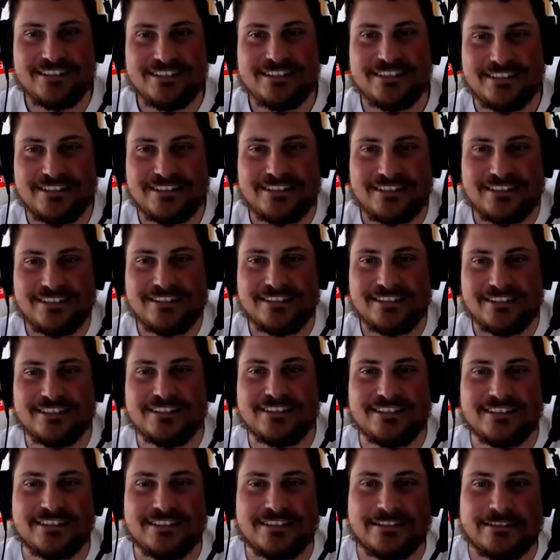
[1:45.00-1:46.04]

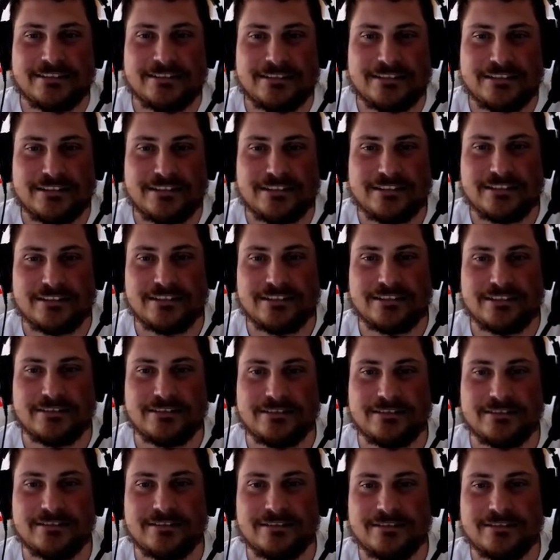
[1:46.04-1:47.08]

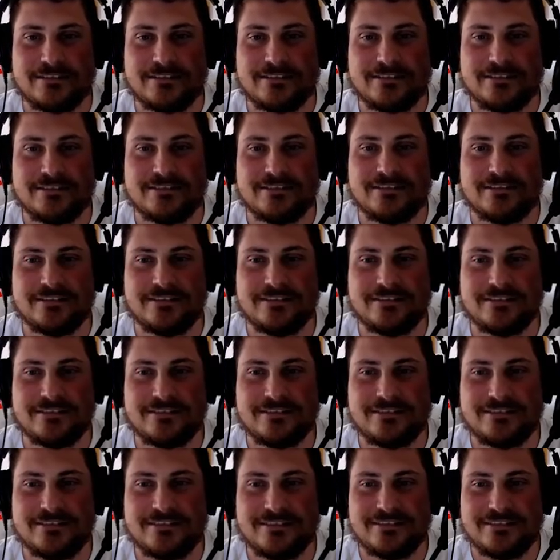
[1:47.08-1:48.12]

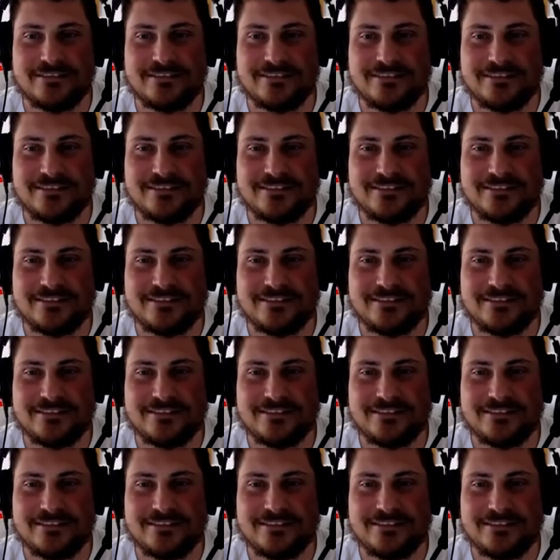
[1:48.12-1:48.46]
The person shown says nothing.